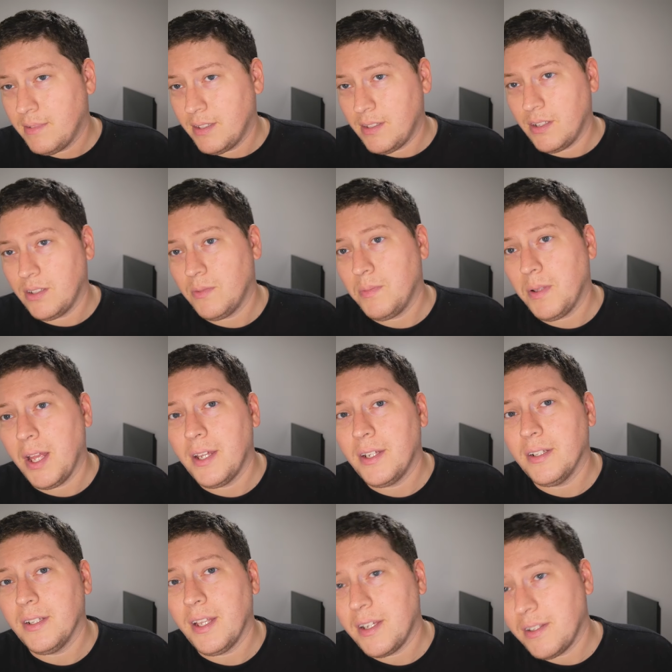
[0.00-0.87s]
since I was
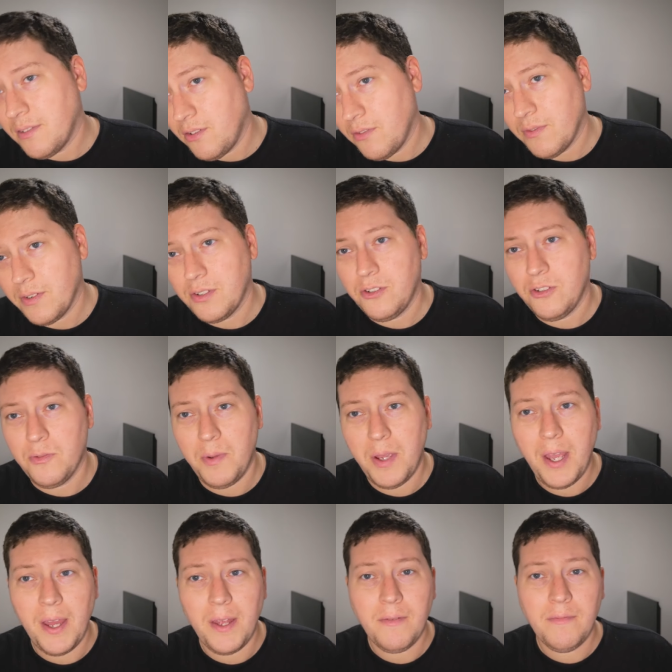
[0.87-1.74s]
applying to Lakeland University,
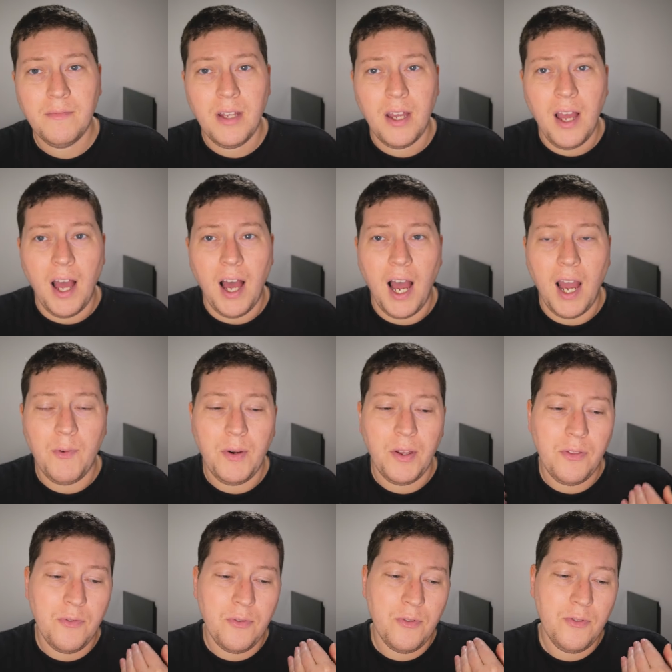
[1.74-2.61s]
Japan, I
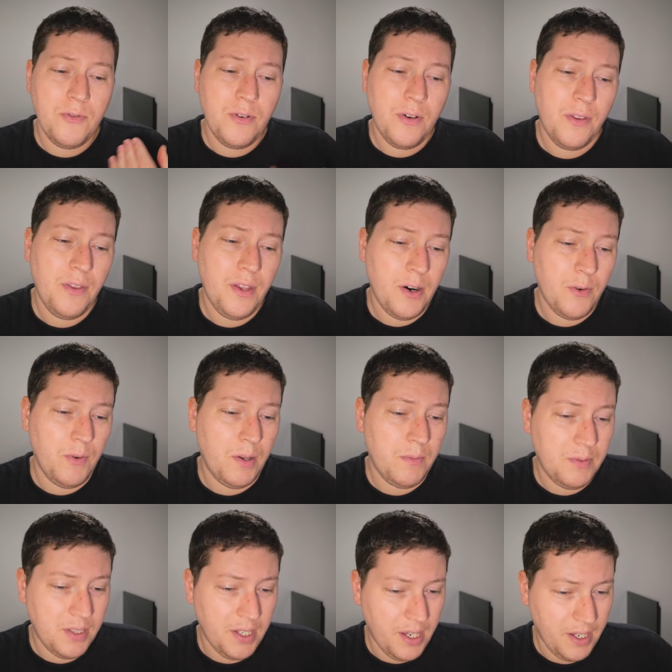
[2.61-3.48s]
went through their
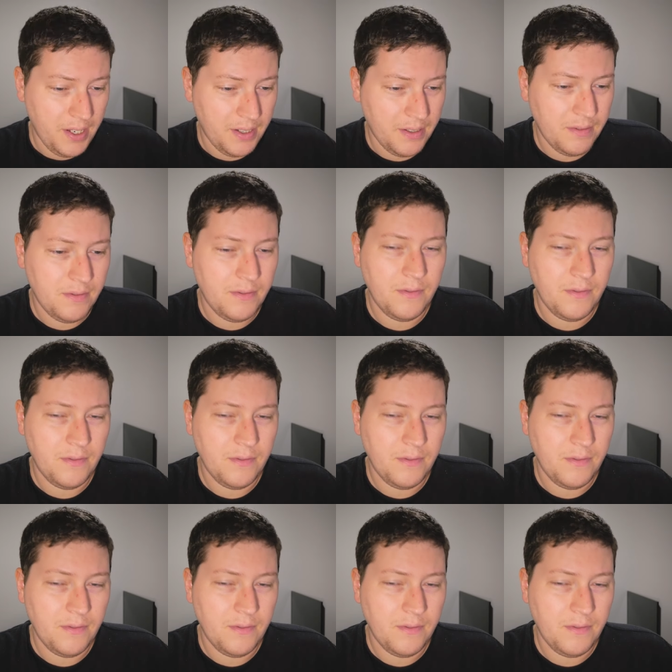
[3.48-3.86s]
website